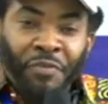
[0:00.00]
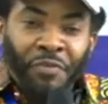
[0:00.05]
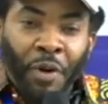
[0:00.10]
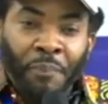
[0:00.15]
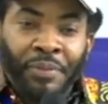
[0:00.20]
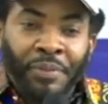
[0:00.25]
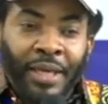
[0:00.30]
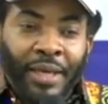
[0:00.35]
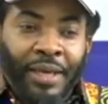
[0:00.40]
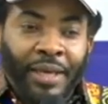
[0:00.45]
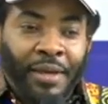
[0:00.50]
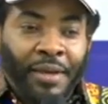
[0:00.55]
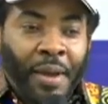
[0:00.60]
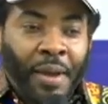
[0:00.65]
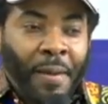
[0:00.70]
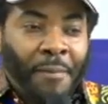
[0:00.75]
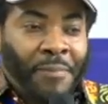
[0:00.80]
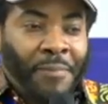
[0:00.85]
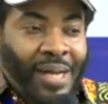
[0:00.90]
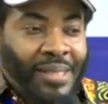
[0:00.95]
from the
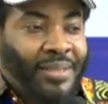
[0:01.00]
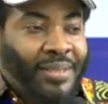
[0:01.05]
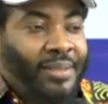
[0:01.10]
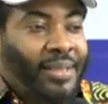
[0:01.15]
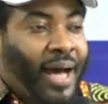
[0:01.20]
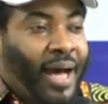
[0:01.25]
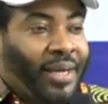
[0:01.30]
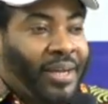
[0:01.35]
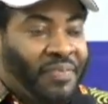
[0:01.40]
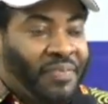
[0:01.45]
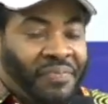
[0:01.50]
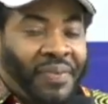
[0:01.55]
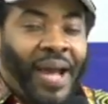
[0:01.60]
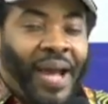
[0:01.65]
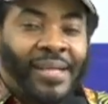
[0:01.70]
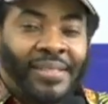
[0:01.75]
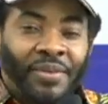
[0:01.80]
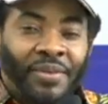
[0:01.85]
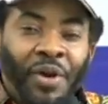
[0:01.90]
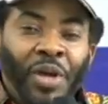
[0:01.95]
personal
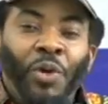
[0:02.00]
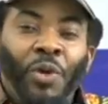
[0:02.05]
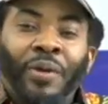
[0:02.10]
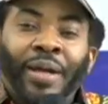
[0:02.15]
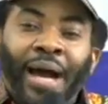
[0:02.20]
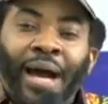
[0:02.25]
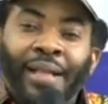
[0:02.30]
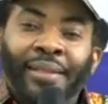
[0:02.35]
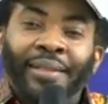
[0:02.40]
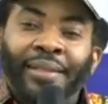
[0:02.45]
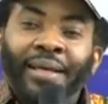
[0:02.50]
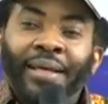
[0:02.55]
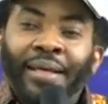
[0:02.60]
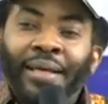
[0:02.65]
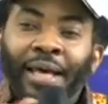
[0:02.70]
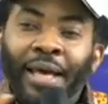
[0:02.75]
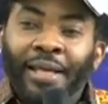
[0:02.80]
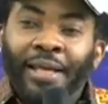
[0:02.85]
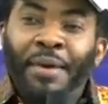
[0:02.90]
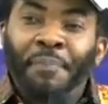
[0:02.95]
effects, when you look at
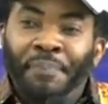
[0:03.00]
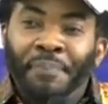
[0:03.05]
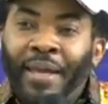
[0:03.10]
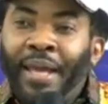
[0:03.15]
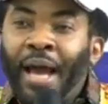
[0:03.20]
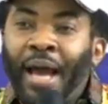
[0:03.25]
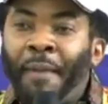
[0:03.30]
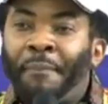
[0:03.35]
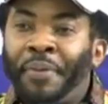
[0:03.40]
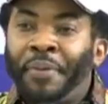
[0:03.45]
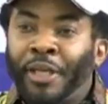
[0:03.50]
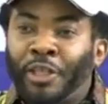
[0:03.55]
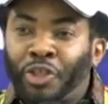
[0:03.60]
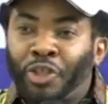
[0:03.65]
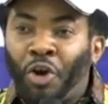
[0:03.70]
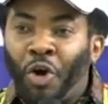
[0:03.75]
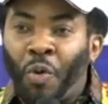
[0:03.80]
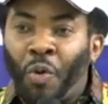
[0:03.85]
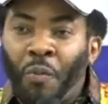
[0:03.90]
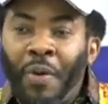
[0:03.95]
a bigger
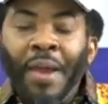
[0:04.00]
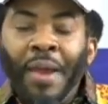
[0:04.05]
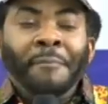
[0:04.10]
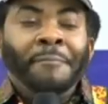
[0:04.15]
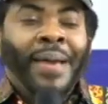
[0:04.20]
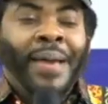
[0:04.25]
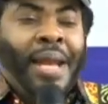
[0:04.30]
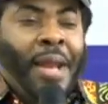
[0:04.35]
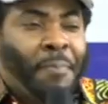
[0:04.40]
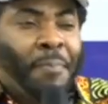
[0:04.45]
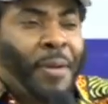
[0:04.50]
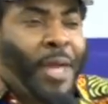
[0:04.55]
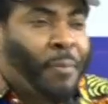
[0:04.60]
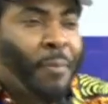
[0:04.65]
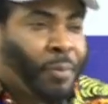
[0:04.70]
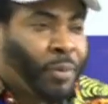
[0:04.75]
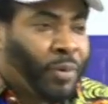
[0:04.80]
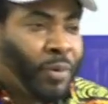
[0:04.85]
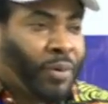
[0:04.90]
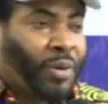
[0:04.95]
picture, when many
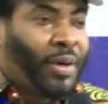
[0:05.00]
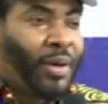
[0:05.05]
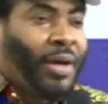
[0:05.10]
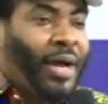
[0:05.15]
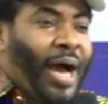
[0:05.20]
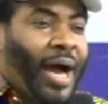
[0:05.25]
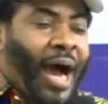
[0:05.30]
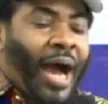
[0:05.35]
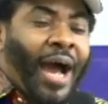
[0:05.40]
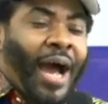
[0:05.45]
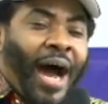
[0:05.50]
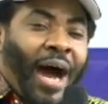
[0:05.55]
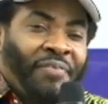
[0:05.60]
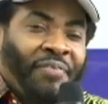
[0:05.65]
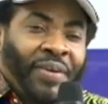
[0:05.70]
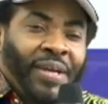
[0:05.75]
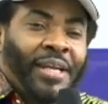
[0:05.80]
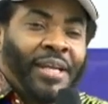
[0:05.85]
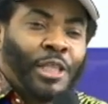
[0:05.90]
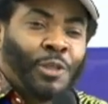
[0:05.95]
people are
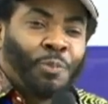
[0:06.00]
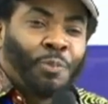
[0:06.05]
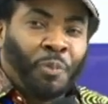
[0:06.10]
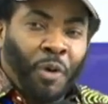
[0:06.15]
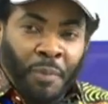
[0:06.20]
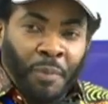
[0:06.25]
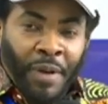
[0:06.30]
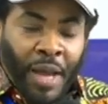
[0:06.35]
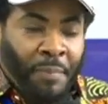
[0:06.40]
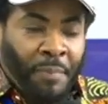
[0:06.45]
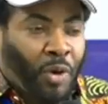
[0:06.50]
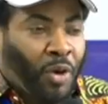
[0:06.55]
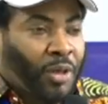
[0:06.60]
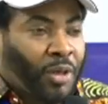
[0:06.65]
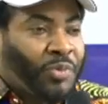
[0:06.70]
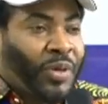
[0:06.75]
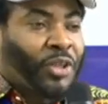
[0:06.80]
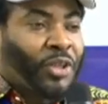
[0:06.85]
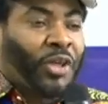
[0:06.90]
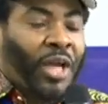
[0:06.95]
having this problem,
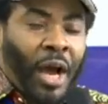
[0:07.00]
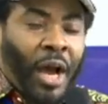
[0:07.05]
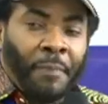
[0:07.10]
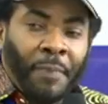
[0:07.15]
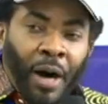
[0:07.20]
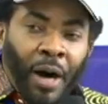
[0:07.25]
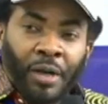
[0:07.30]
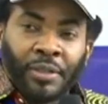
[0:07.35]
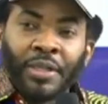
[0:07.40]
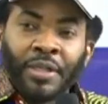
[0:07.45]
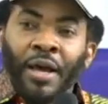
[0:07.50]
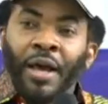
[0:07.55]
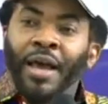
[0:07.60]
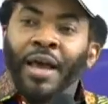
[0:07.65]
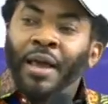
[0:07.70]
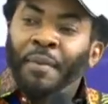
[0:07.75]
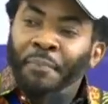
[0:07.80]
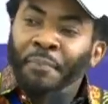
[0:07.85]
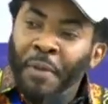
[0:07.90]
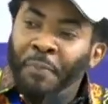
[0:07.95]
because we are talking about
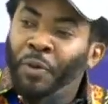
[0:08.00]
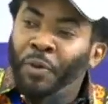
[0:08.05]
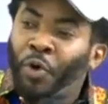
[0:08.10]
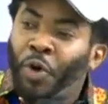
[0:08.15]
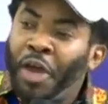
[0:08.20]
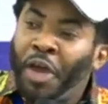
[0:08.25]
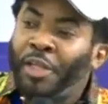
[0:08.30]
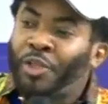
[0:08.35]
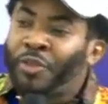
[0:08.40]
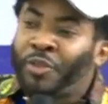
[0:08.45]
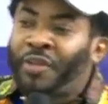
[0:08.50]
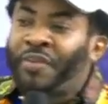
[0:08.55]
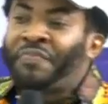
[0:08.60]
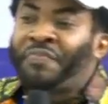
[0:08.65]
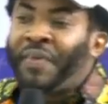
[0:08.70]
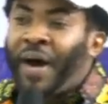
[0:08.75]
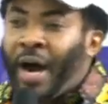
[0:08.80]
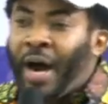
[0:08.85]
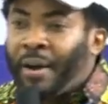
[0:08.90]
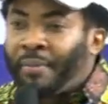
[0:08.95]
people going to the
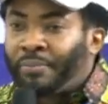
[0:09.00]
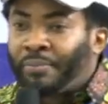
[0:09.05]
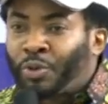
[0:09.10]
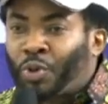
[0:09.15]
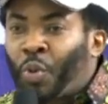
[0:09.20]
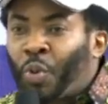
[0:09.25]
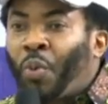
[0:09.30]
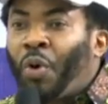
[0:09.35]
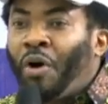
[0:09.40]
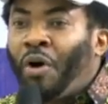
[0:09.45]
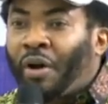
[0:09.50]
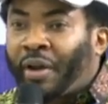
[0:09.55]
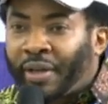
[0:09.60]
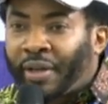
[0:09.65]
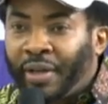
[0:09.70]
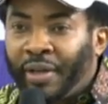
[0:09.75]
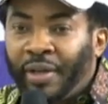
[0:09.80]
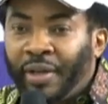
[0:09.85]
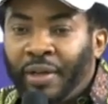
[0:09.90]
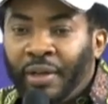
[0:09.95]
farm to work,
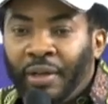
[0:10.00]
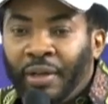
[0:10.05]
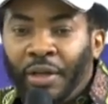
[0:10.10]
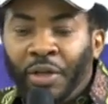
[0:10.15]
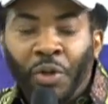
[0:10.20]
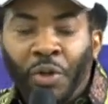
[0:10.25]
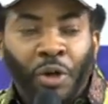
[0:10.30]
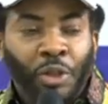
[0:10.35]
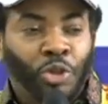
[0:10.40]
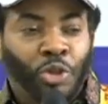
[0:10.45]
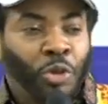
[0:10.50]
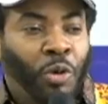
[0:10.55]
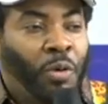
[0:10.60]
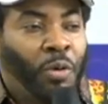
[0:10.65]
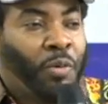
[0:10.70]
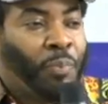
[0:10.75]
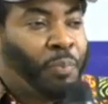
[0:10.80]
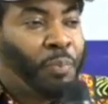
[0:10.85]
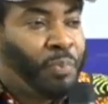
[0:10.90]
you know, to